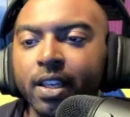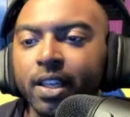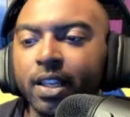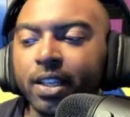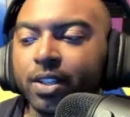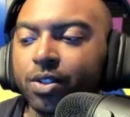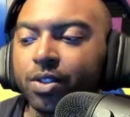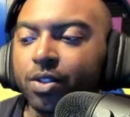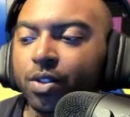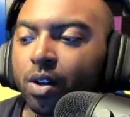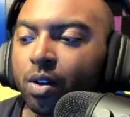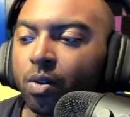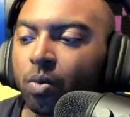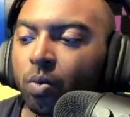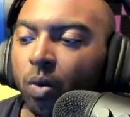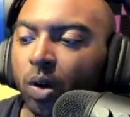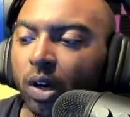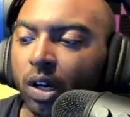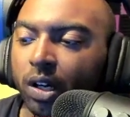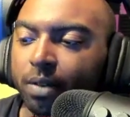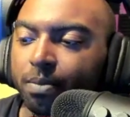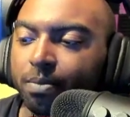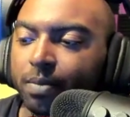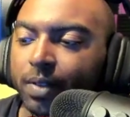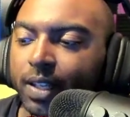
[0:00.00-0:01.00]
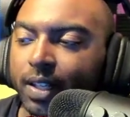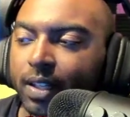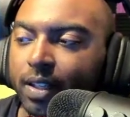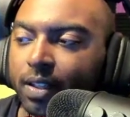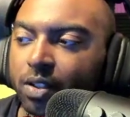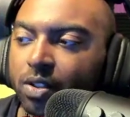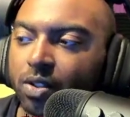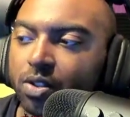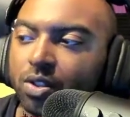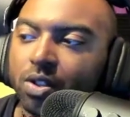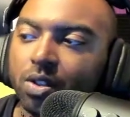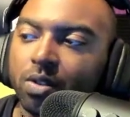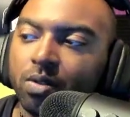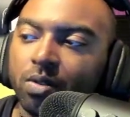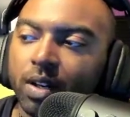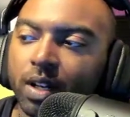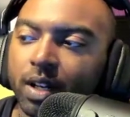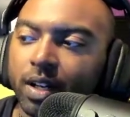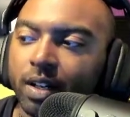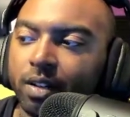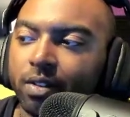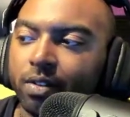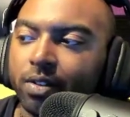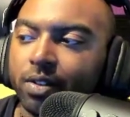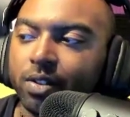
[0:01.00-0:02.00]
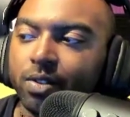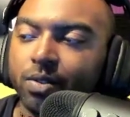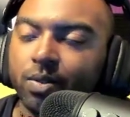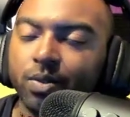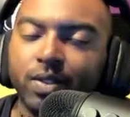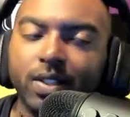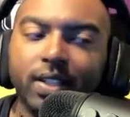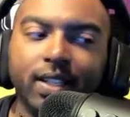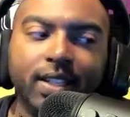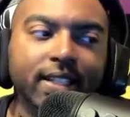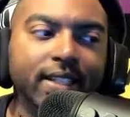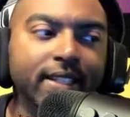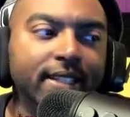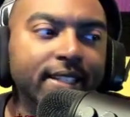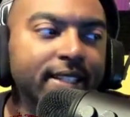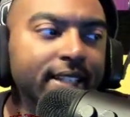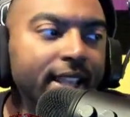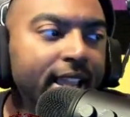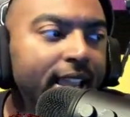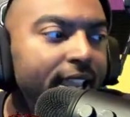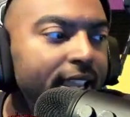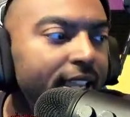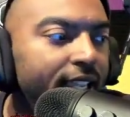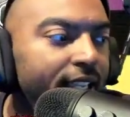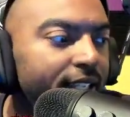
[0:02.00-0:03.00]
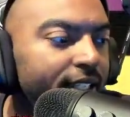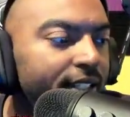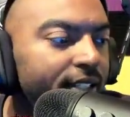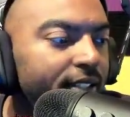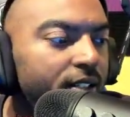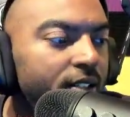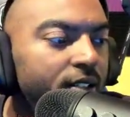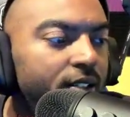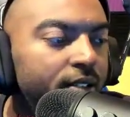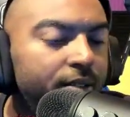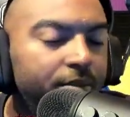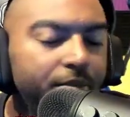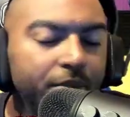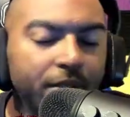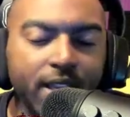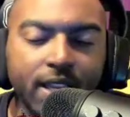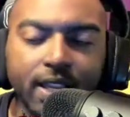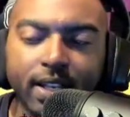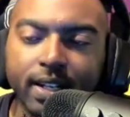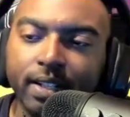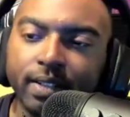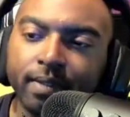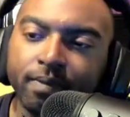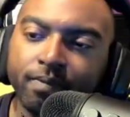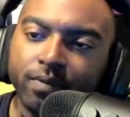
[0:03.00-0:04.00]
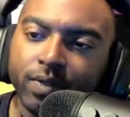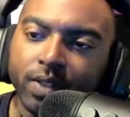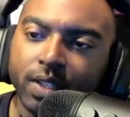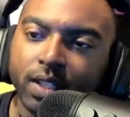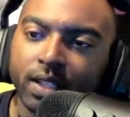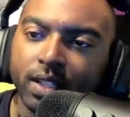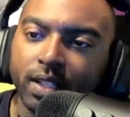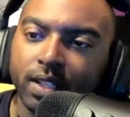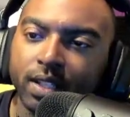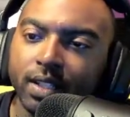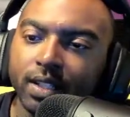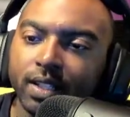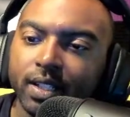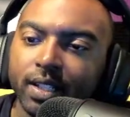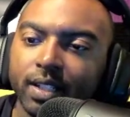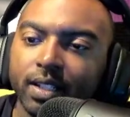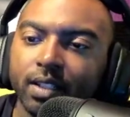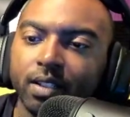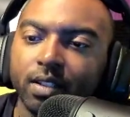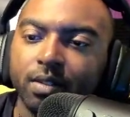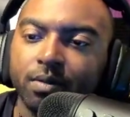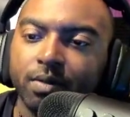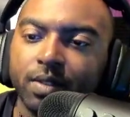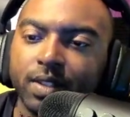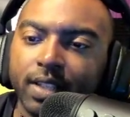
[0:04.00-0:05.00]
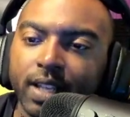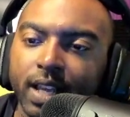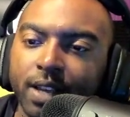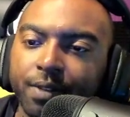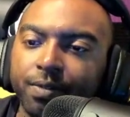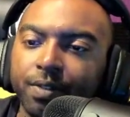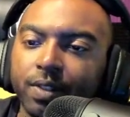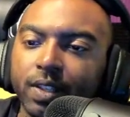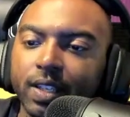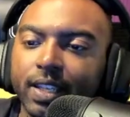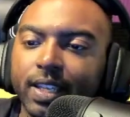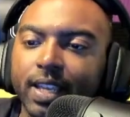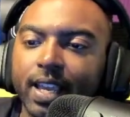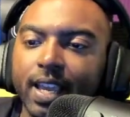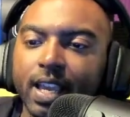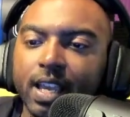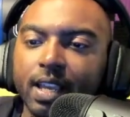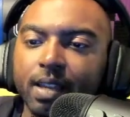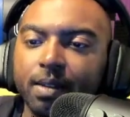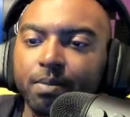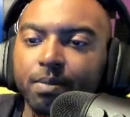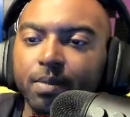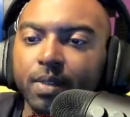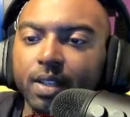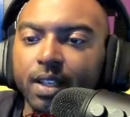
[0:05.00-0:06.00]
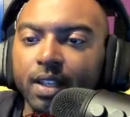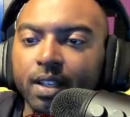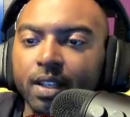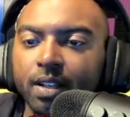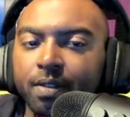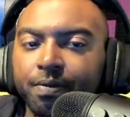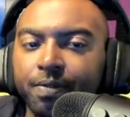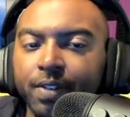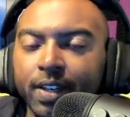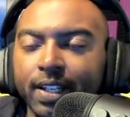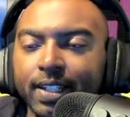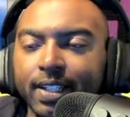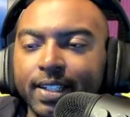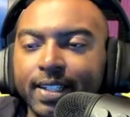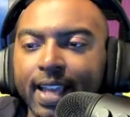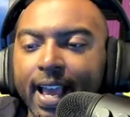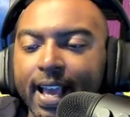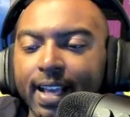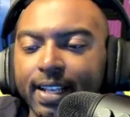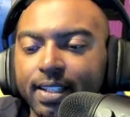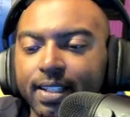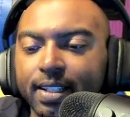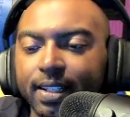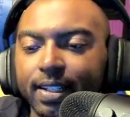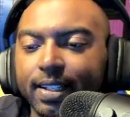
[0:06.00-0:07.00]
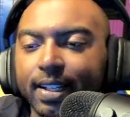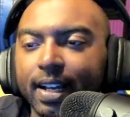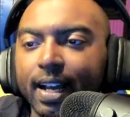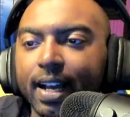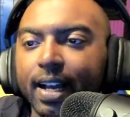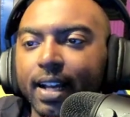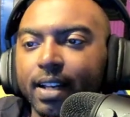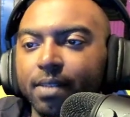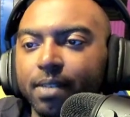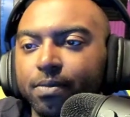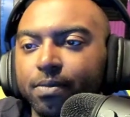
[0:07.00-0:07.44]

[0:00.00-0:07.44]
doing work, getting those 200 crystals a day, and oh man. Definitely came in a fantastic time.